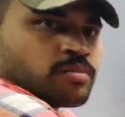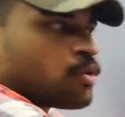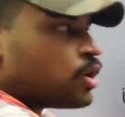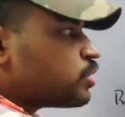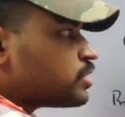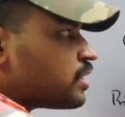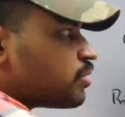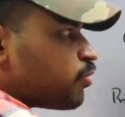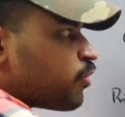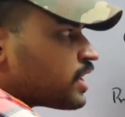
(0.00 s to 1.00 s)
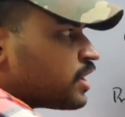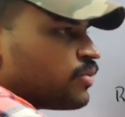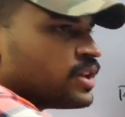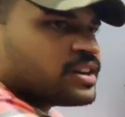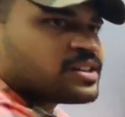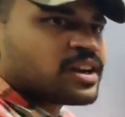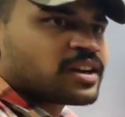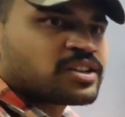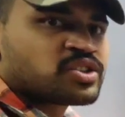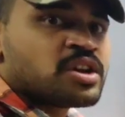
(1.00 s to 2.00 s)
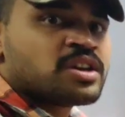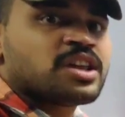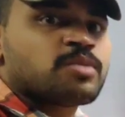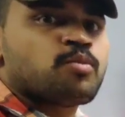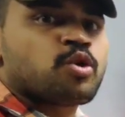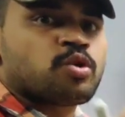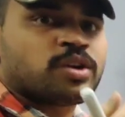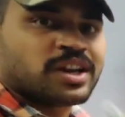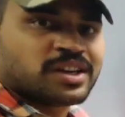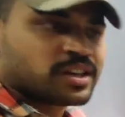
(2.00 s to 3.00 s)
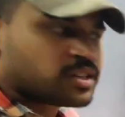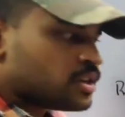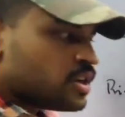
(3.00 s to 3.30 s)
molecules are, what kind of ligands are attached? They're monodentate.